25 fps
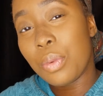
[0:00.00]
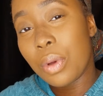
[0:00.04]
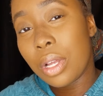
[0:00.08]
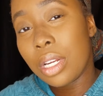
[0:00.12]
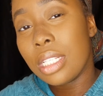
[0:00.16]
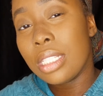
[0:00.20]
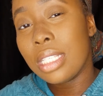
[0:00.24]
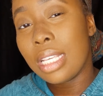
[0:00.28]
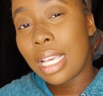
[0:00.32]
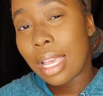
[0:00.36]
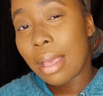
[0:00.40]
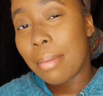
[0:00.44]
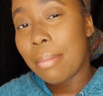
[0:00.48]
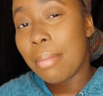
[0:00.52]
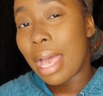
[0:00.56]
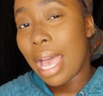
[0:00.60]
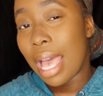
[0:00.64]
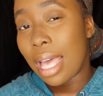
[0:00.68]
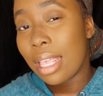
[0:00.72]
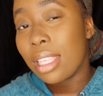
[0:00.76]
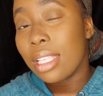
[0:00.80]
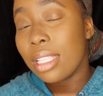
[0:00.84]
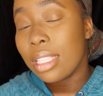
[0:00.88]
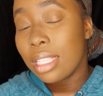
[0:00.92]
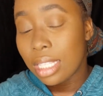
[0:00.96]
want to take a
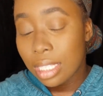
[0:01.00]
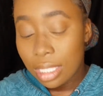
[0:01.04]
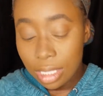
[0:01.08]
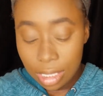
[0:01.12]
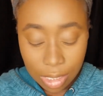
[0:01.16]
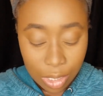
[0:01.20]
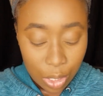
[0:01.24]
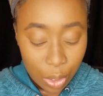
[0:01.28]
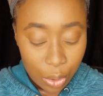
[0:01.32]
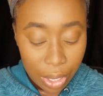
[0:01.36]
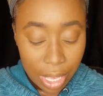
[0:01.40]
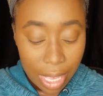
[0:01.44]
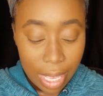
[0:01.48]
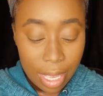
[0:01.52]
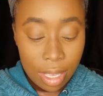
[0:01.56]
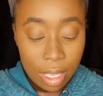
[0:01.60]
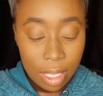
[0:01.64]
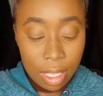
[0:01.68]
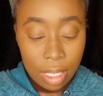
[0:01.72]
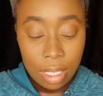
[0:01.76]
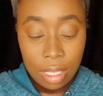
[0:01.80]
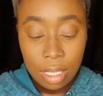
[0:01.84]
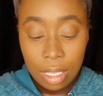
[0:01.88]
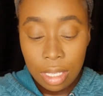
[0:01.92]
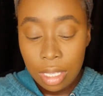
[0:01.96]
bath in this, okay?
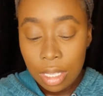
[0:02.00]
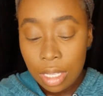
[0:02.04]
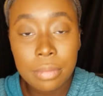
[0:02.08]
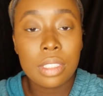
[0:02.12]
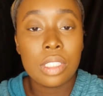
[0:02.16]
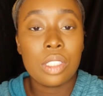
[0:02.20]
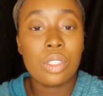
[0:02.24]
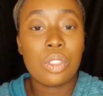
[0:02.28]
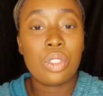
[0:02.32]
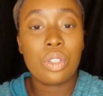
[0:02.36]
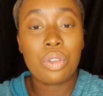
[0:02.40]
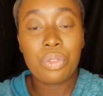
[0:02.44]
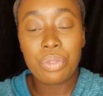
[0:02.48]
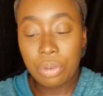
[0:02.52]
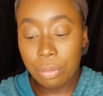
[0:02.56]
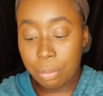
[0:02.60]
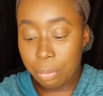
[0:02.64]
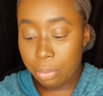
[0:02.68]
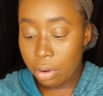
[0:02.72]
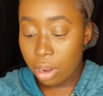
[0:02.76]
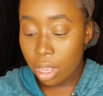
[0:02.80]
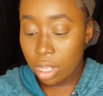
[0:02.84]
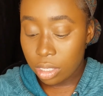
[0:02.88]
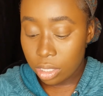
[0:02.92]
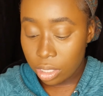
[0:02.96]
So for
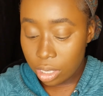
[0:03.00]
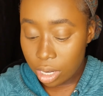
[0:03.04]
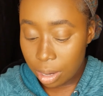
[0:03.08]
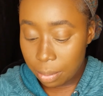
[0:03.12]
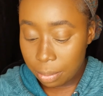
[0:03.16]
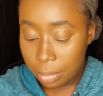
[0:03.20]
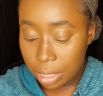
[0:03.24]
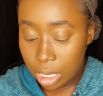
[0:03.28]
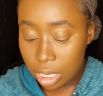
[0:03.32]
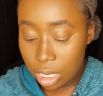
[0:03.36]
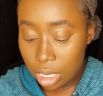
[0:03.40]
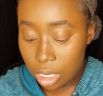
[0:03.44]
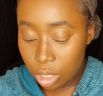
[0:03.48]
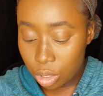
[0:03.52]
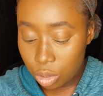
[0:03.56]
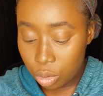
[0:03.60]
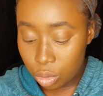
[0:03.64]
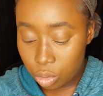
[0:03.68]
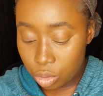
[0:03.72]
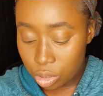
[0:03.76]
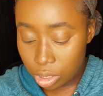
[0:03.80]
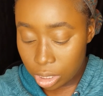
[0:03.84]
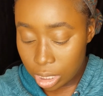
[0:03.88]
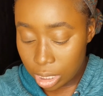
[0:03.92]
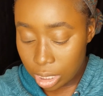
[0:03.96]
bronzer, I'm gonna
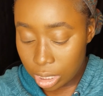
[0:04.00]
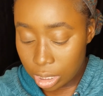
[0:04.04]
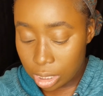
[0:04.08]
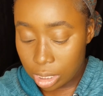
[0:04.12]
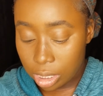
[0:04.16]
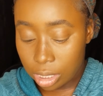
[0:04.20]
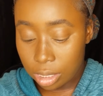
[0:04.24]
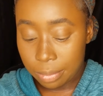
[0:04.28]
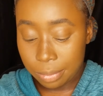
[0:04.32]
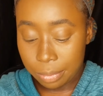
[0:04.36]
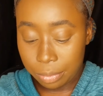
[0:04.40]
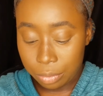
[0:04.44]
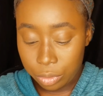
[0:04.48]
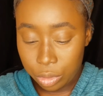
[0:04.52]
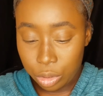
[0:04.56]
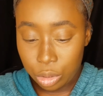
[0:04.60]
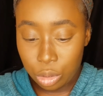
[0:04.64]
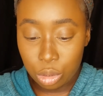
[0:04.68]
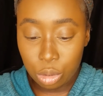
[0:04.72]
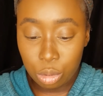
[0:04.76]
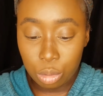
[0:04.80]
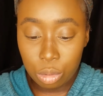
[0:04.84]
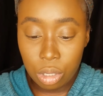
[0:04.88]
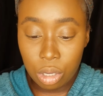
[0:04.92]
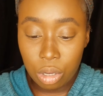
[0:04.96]
use this
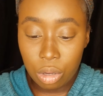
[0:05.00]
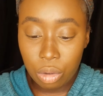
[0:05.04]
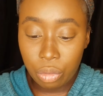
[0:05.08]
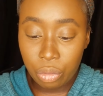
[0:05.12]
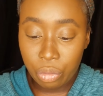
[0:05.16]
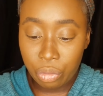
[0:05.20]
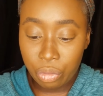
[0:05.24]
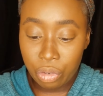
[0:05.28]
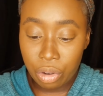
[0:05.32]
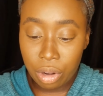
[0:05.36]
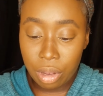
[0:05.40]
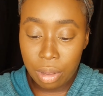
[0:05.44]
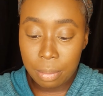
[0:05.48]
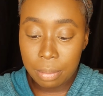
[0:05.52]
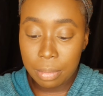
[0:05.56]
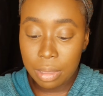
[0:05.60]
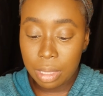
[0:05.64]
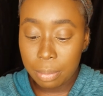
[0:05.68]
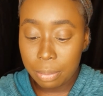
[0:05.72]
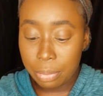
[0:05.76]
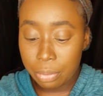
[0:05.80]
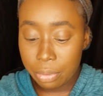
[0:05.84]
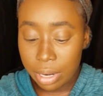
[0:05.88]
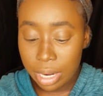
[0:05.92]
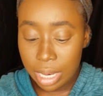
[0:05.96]
duo from
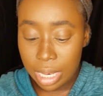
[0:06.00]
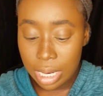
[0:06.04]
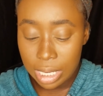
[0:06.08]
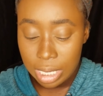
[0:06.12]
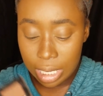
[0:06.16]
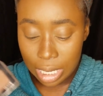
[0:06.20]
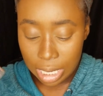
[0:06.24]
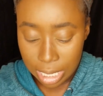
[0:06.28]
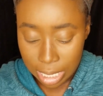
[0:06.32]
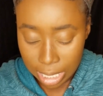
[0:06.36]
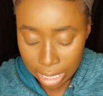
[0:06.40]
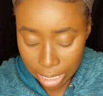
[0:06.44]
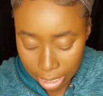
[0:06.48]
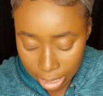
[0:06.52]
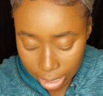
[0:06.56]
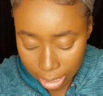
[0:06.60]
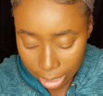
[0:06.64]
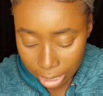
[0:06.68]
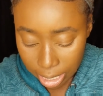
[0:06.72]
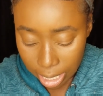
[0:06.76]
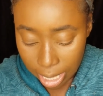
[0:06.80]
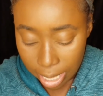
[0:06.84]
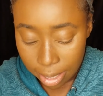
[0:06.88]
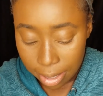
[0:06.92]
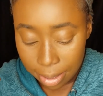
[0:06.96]
the brand Nika
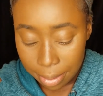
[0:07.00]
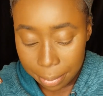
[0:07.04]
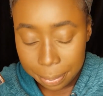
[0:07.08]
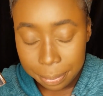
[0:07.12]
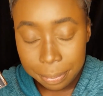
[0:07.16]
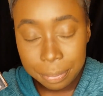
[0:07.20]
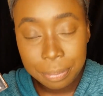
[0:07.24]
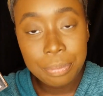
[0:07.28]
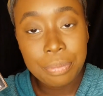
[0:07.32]
K,